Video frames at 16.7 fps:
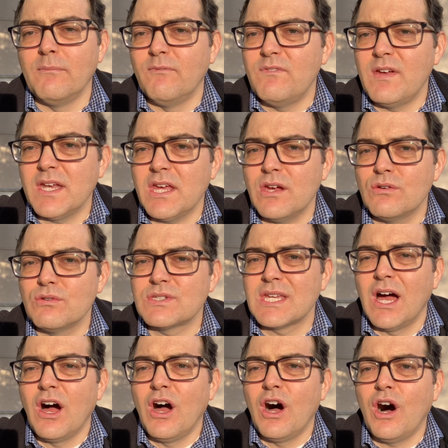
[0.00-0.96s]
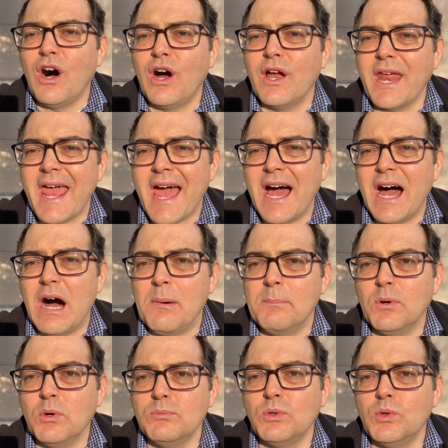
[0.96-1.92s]
videos on how
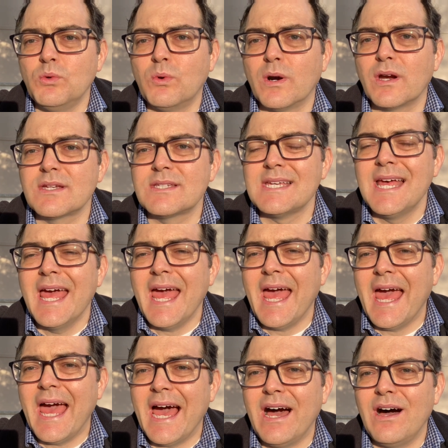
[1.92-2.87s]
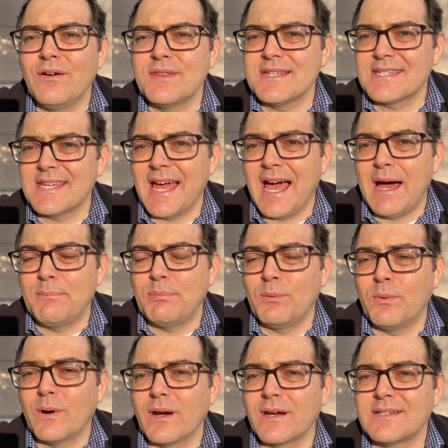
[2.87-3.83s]
Moomoo works, how this app
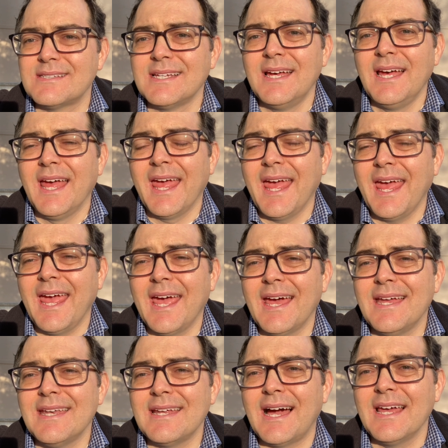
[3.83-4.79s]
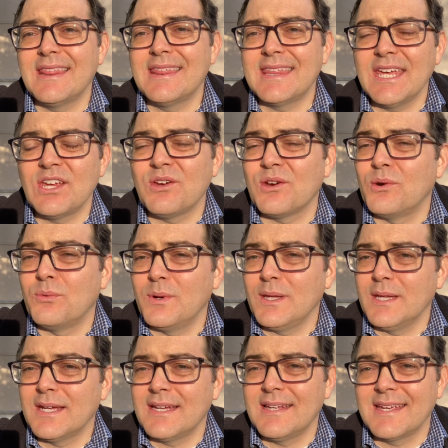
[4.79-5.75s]
works, and I think you're
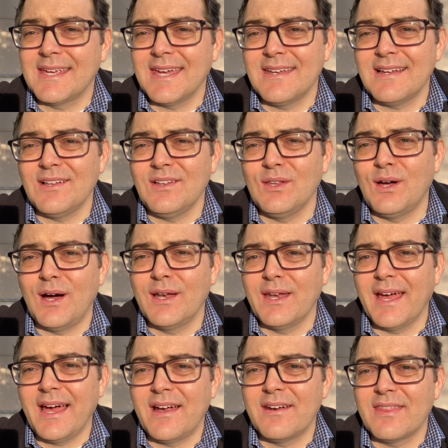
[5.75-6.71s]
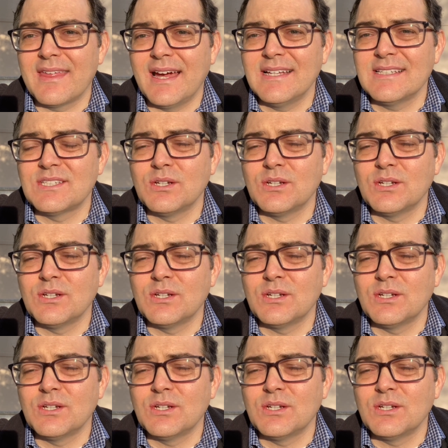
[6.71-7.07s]
really gonna get a lot out of that.